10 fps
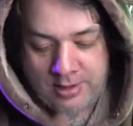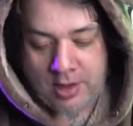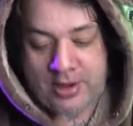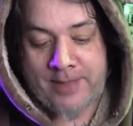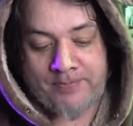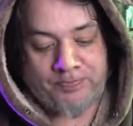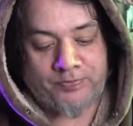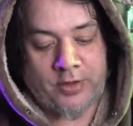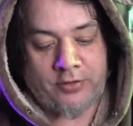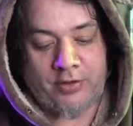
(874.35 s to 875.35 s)
Okay,
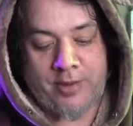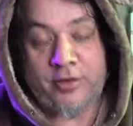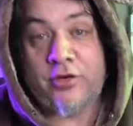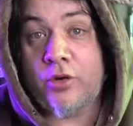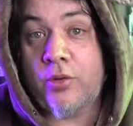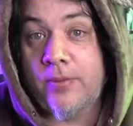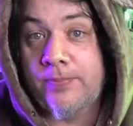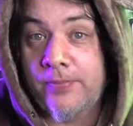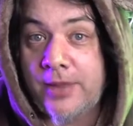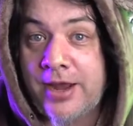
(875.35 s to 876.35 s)
so number 2
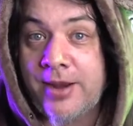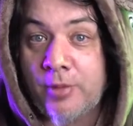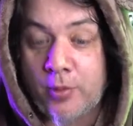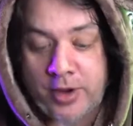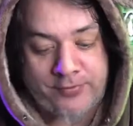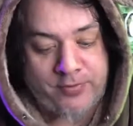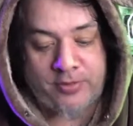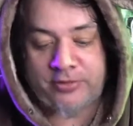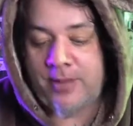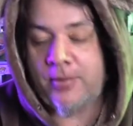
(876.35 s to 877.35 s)
and number 1 are from
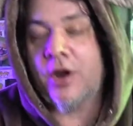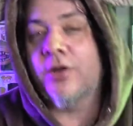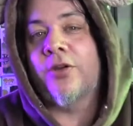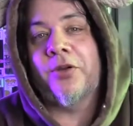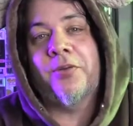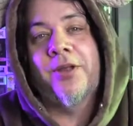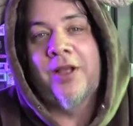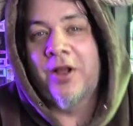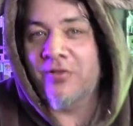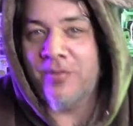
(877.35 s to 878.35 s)
the same cartoon
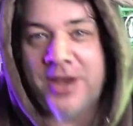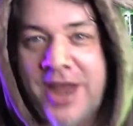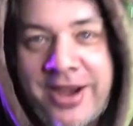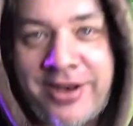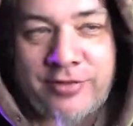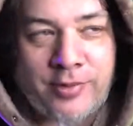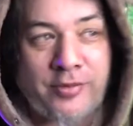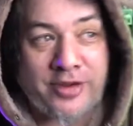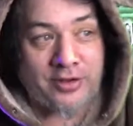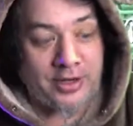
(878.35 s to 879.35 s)
from the 90s. We
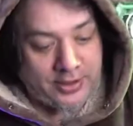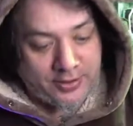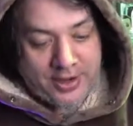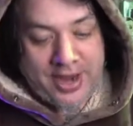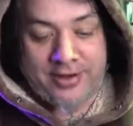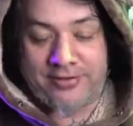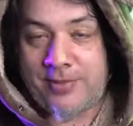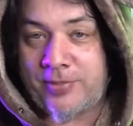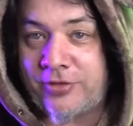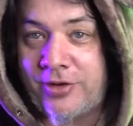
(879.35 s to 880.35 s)
recently did the 90s
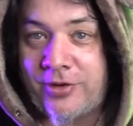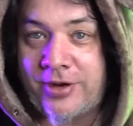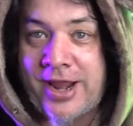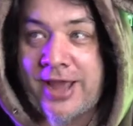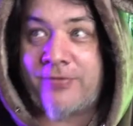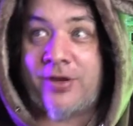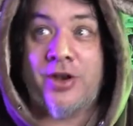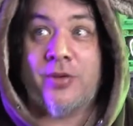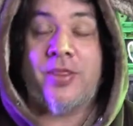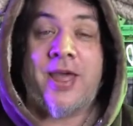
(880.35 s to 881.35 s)
episode, and I had fun
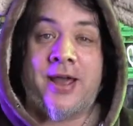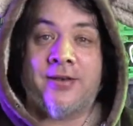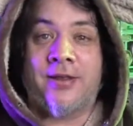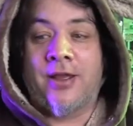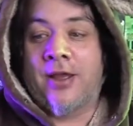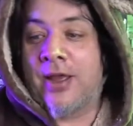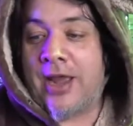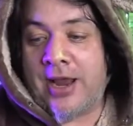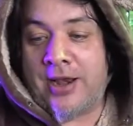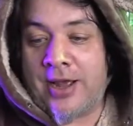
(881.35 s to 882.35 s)
doing that.
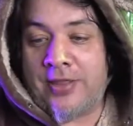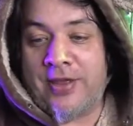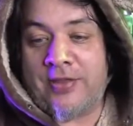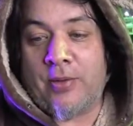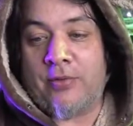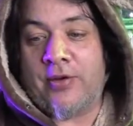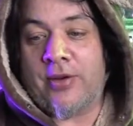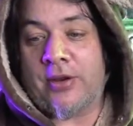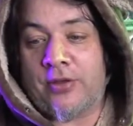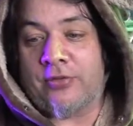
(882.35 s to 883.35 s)
And I think they were very
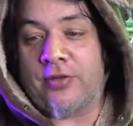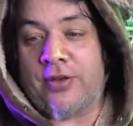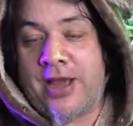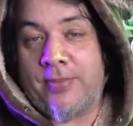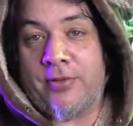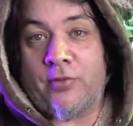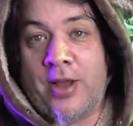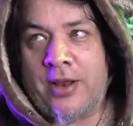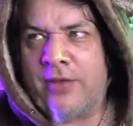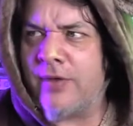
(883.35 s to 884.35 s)
close to the top as
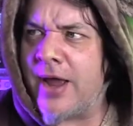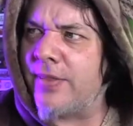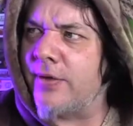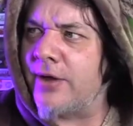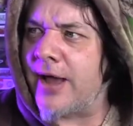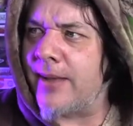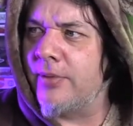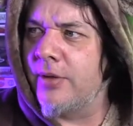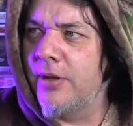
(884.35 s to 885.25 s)
well, if not the top.